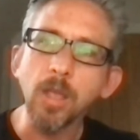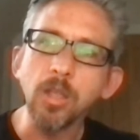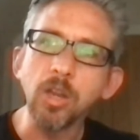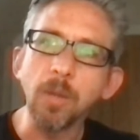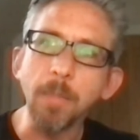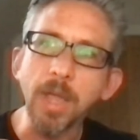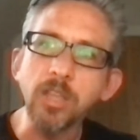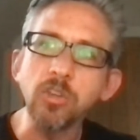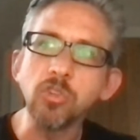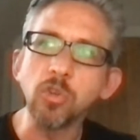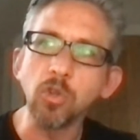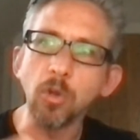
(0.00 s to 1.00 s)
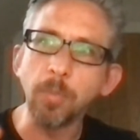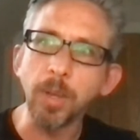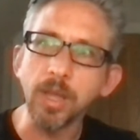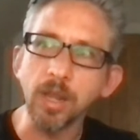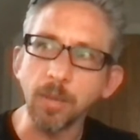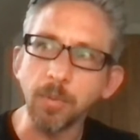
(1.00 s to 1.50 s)
making sure you're
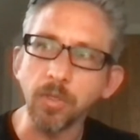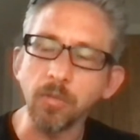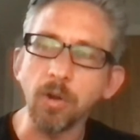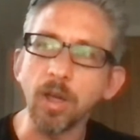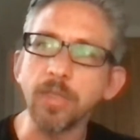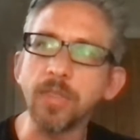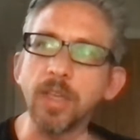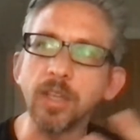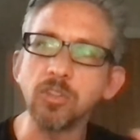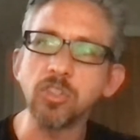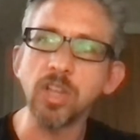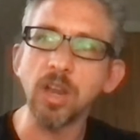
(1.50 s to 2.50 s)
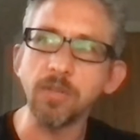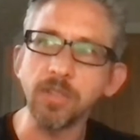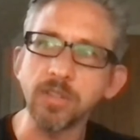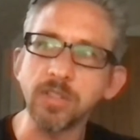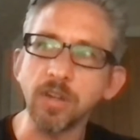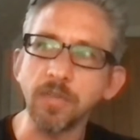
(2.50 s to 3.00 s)
picking up on the right things, sharing
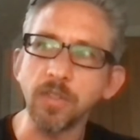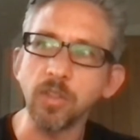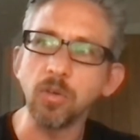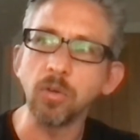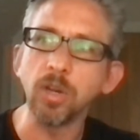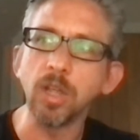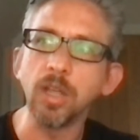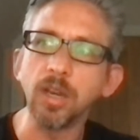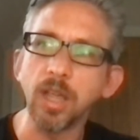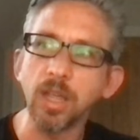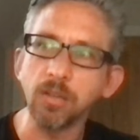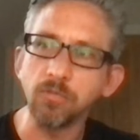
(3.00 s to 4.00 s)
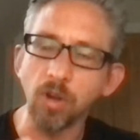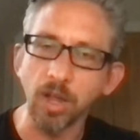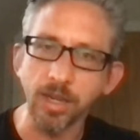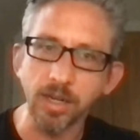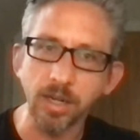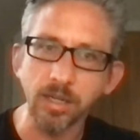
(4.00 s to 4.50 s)
the stuff that you're learning,
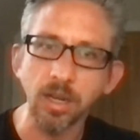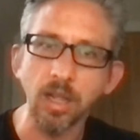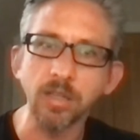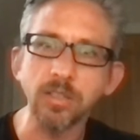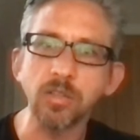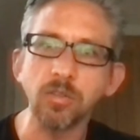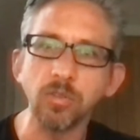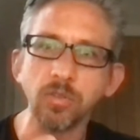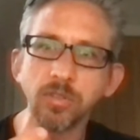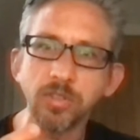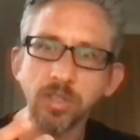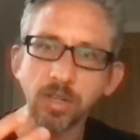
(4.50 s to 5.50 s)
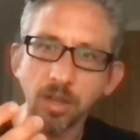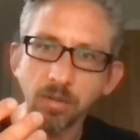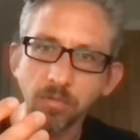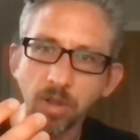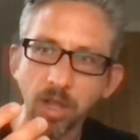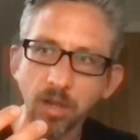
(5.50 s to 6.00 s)
writing little articles,
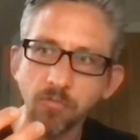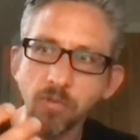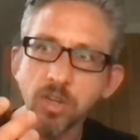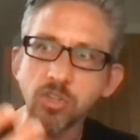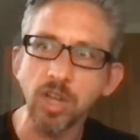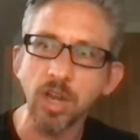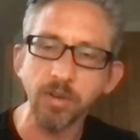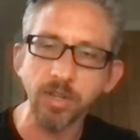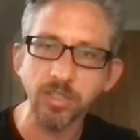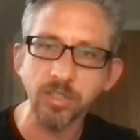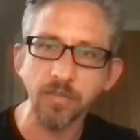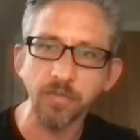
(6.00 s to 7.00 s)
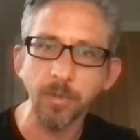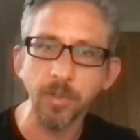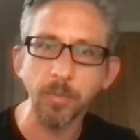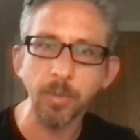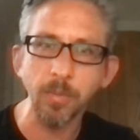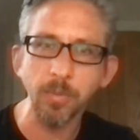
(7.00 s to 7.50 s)
resharing stuff from
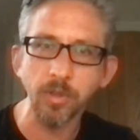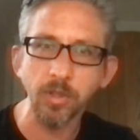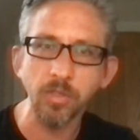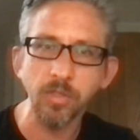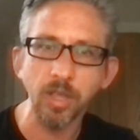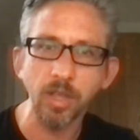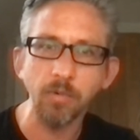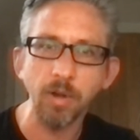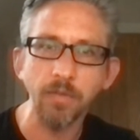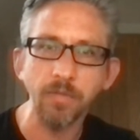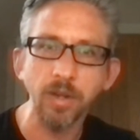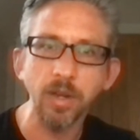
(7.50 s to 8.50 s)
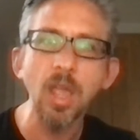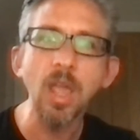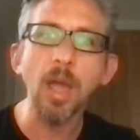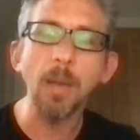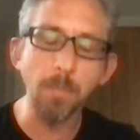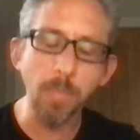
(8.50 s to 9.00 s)
other people that you think are relevant,
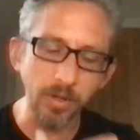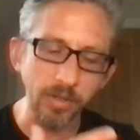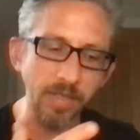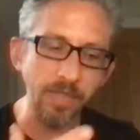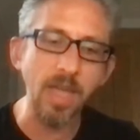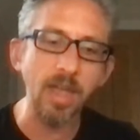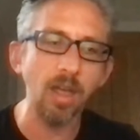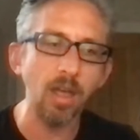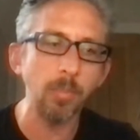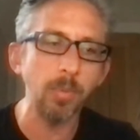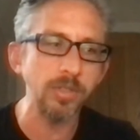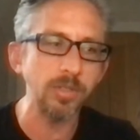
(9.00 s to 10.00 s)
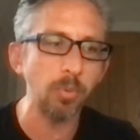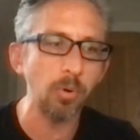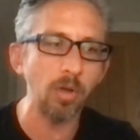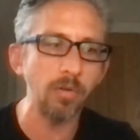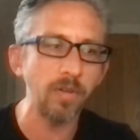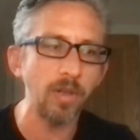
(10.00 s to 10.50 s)
and building that up as a
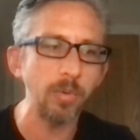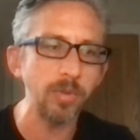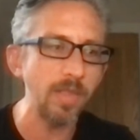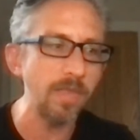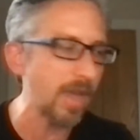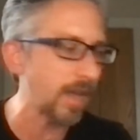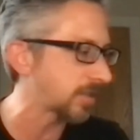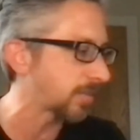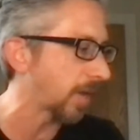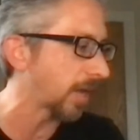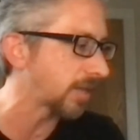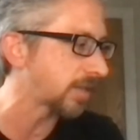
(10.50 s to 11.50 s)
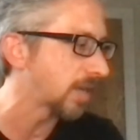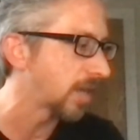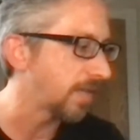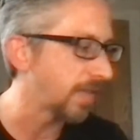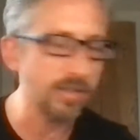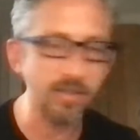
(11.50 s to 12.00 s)
profile within that space,
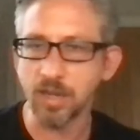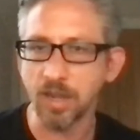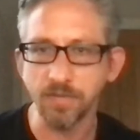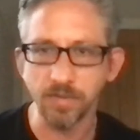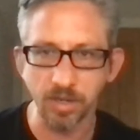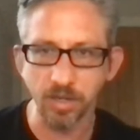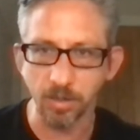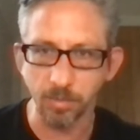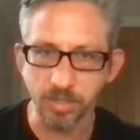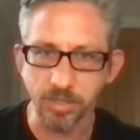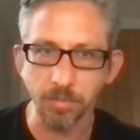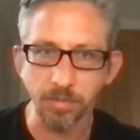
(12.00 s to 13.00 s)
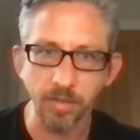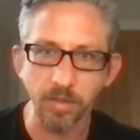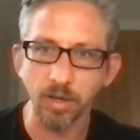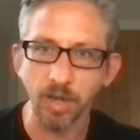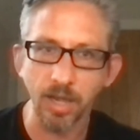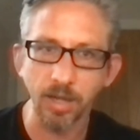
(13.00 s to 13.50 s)
that's definitely going to be something
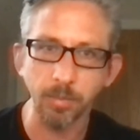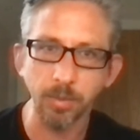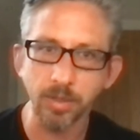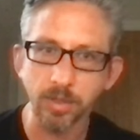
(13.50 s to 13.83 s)
that'll help.